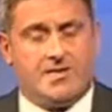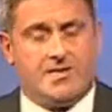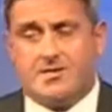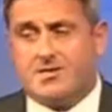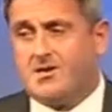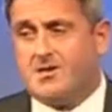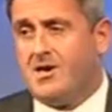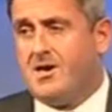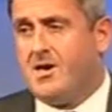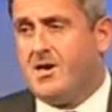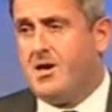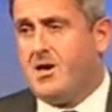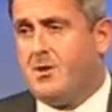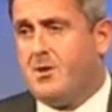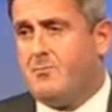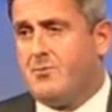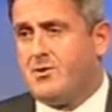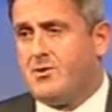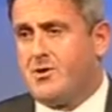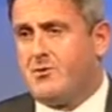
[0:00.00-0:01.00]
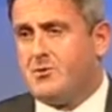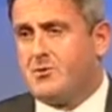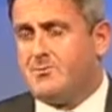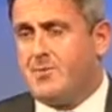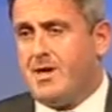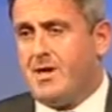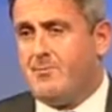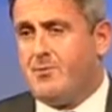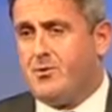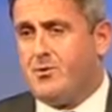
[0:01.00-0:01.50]
is, but those
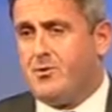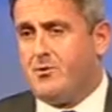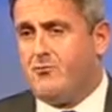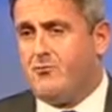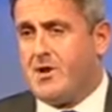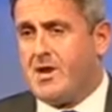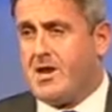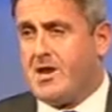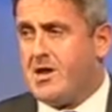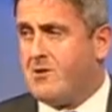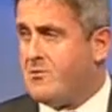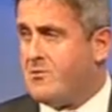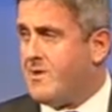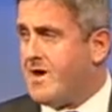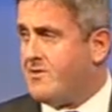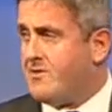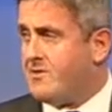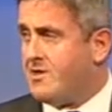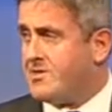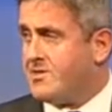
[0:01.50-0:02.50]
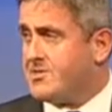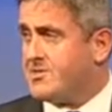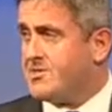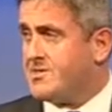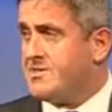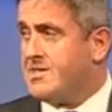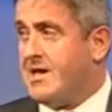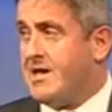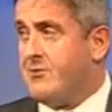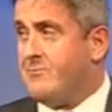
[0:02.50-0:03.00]
people who really know about
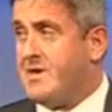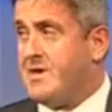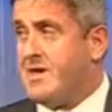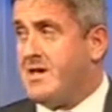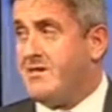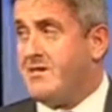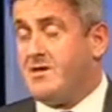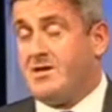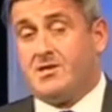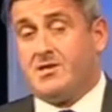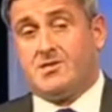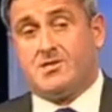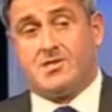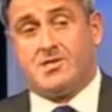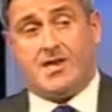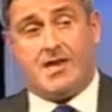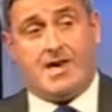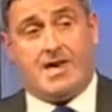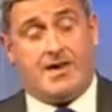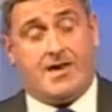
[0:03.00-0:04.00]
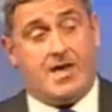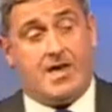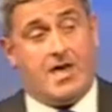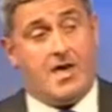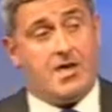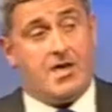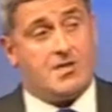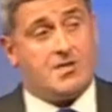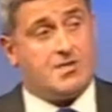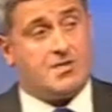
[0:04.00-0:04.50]
this tell me that it's
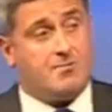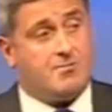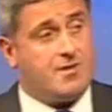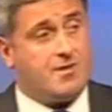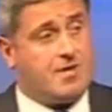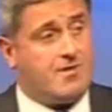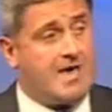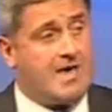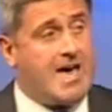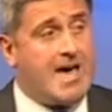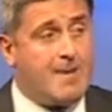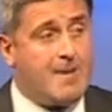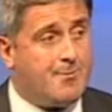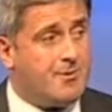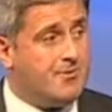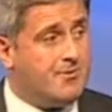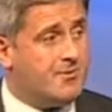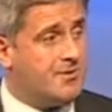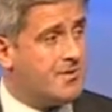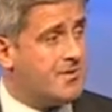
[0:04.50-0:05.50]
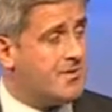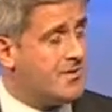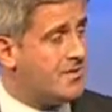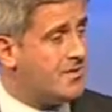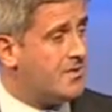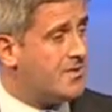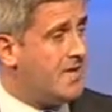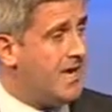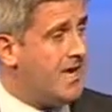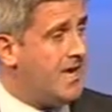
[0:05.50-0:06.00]
something that happens
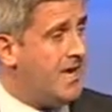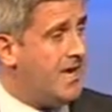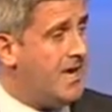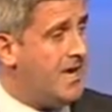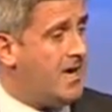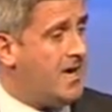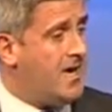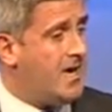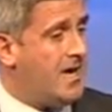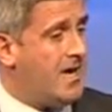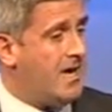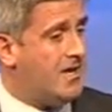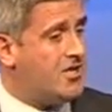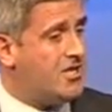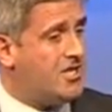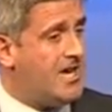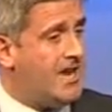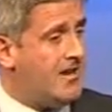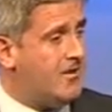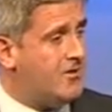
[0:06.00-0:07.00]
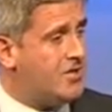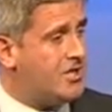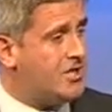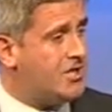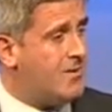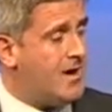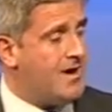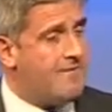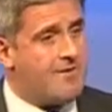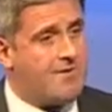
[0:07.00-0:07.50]
that's a
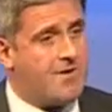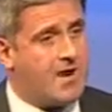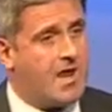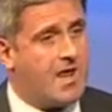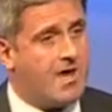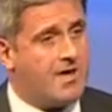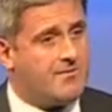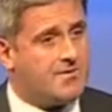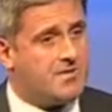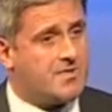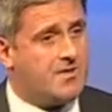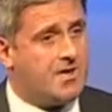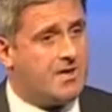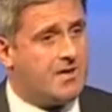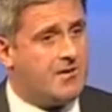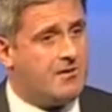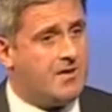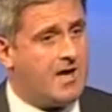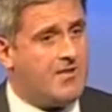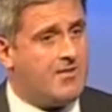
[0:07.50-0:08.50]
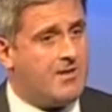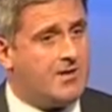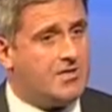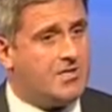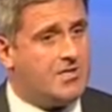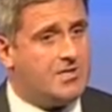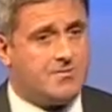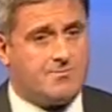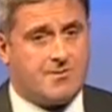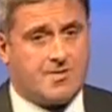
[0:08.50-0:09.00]
challenge to our very lifestyle and the
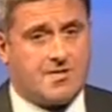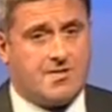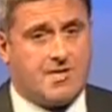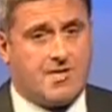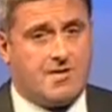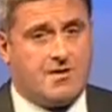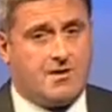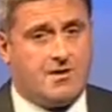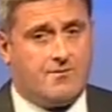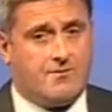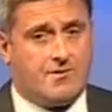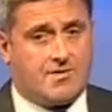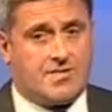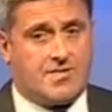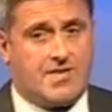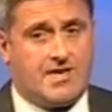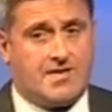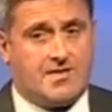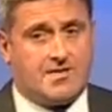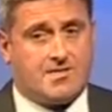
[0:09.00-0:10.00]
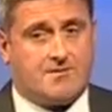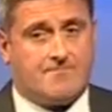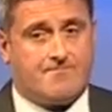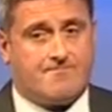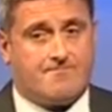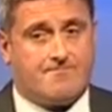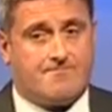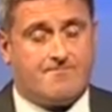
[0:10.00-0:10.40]
legitimacy of the state.